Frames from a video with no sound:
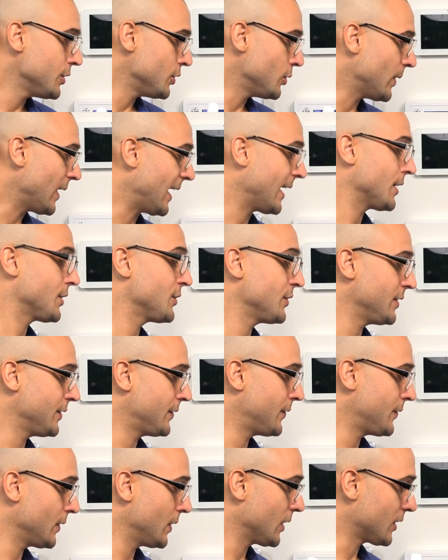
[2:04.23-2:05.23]
to
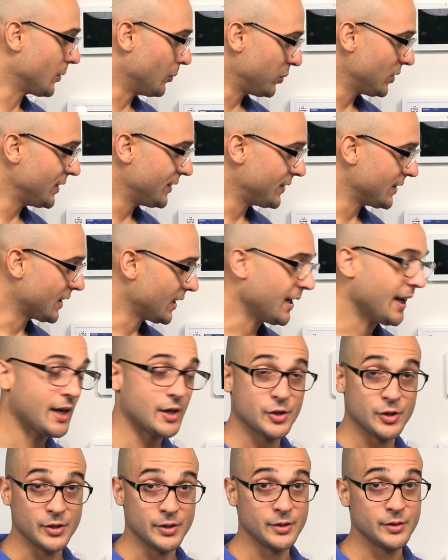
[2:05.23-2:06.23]
actually complete the
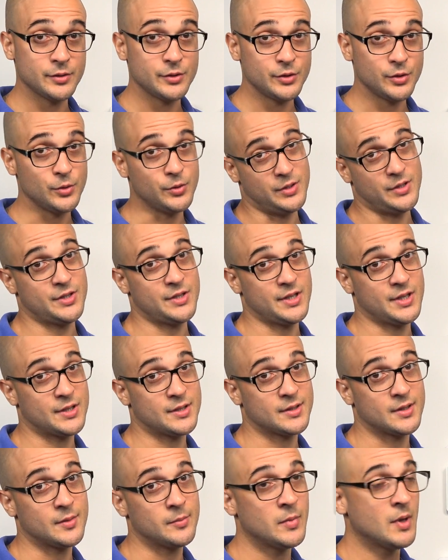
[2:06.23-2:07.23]
connection to the
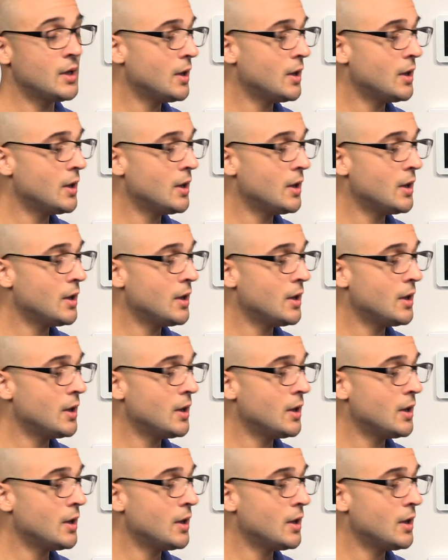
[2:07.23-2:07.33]
system.